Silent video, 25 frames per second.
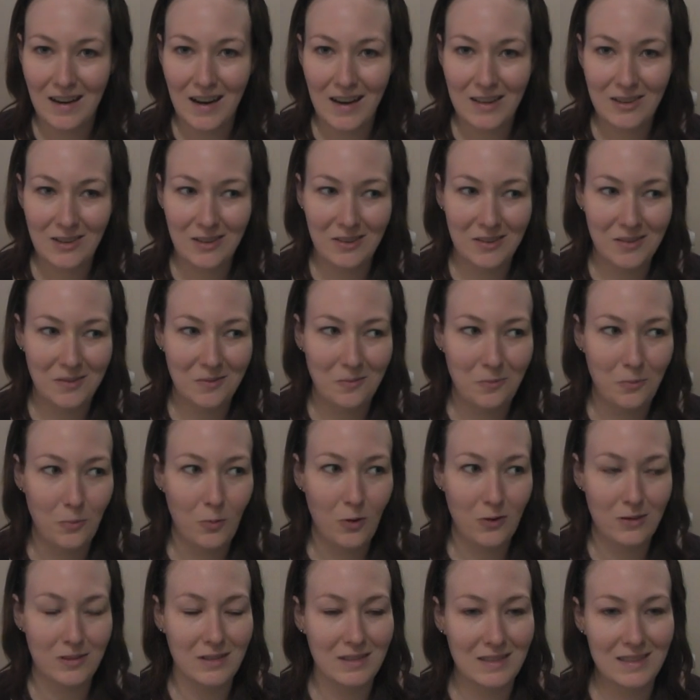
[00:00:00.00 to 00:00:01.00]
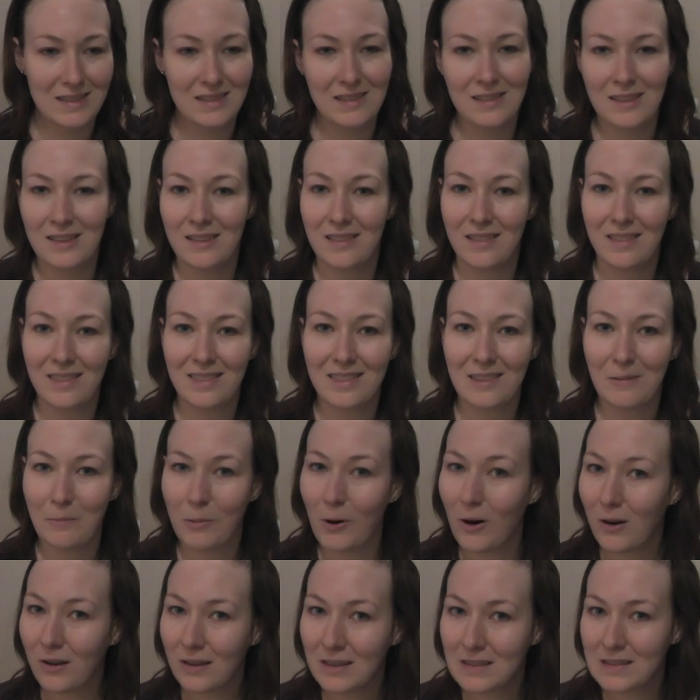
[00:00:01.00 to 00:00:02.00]
I don't want the
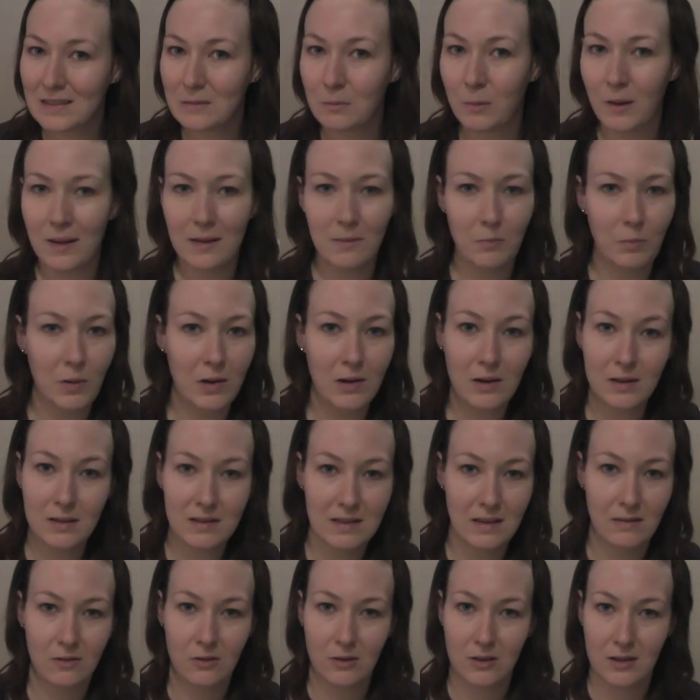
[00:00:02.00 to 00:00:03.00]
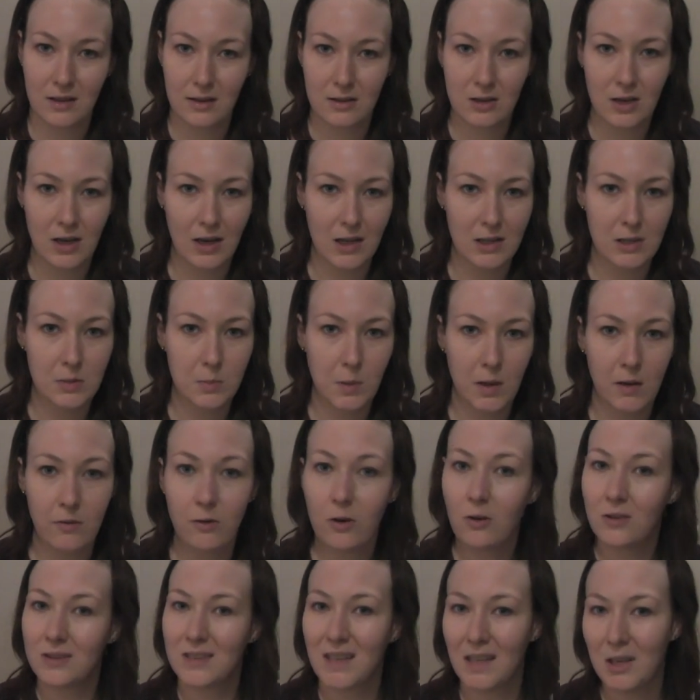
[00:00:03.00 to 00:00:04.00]
box, but because they've already charged me, of
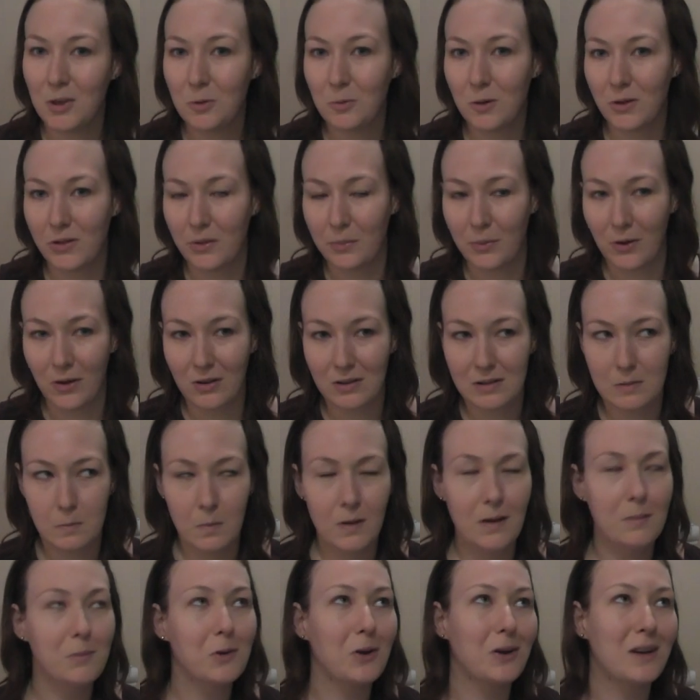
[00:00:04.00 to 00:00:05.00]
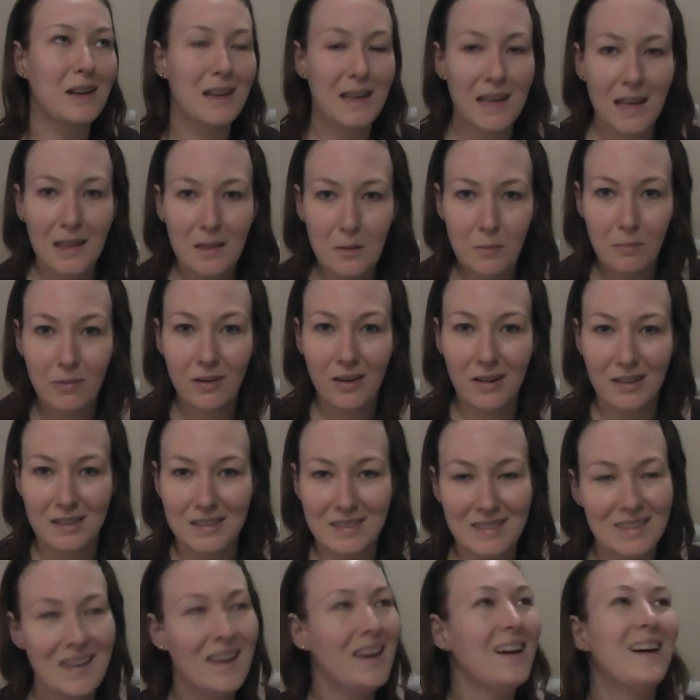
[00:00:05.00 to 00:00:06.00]
course I do want the box, but I'm not going to get the
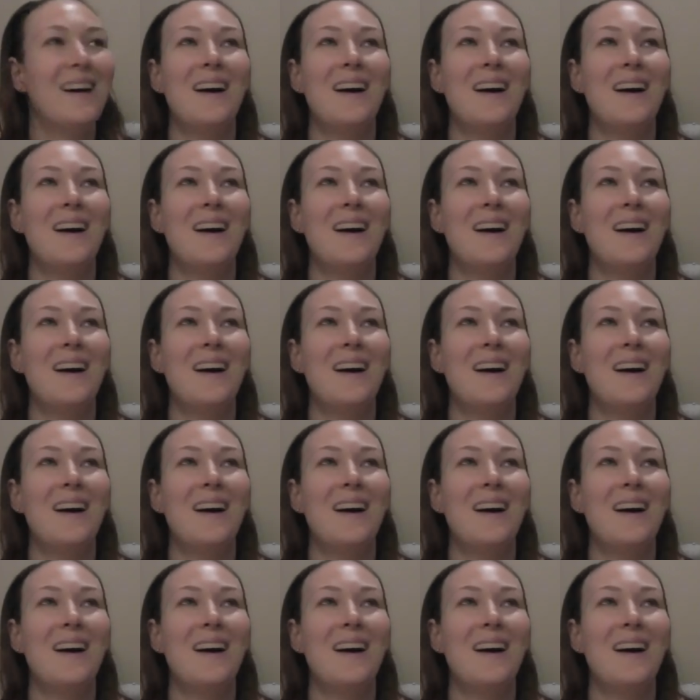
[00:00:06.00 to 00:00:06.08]
box.